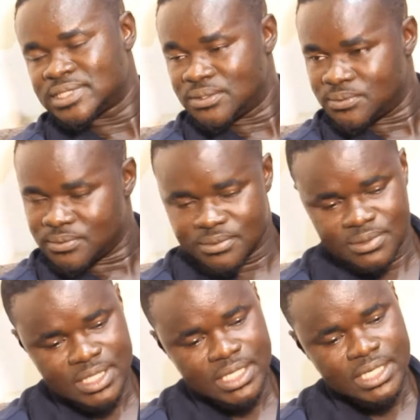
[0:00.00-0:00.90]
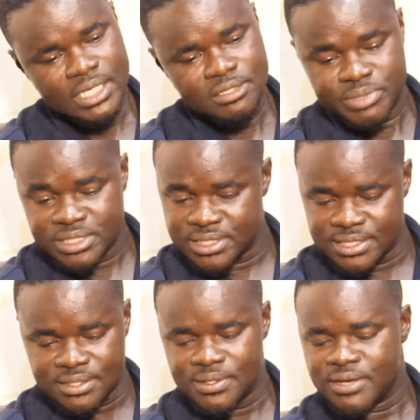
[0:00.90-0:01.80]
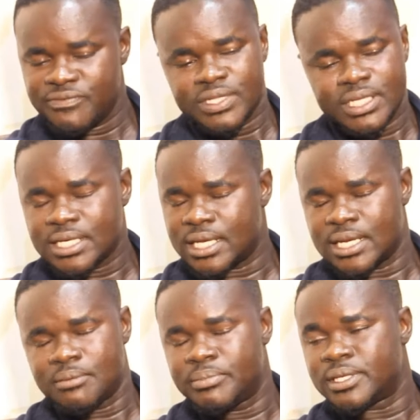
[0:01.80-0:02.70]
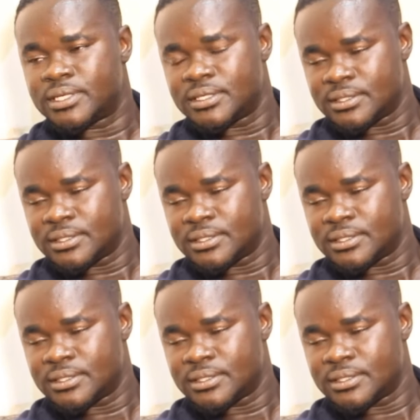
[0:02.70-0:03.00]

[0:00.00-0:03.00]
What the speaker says: You know, in business, you know, everything can happen.